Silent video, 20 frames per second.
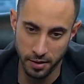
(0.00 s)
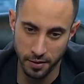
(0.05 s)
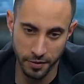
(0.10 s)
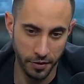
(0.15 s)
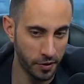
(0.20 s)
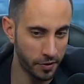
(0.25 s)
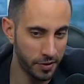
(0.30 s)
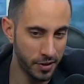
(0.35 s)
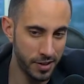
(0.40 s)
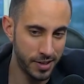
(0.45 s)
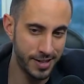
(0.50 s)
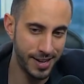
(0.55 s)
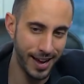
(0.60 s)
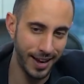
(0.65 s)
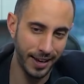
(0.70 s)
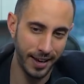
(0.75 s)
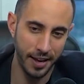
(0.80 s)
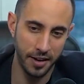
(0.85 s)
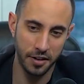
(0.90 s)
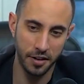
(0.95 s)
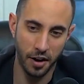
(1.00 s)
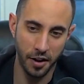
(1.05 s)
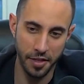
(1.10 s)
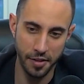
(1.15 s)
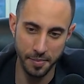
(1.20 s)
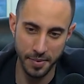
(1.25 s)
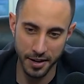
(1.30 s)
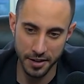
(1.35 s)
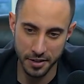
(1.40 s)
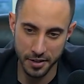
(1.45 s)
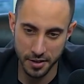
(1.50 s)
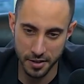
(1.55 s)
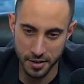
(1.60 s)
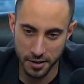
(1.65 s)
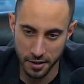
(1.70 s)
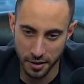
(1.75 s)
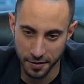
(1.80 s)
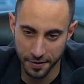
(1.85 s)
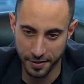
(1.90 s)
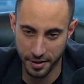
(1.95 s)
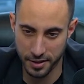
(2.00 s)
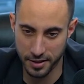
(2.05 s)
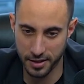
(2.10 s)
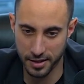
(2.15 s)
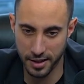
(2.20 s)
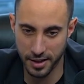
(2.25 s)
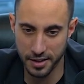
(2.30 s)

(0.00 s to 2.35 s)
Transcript: For over a decade, Gotham has surfaced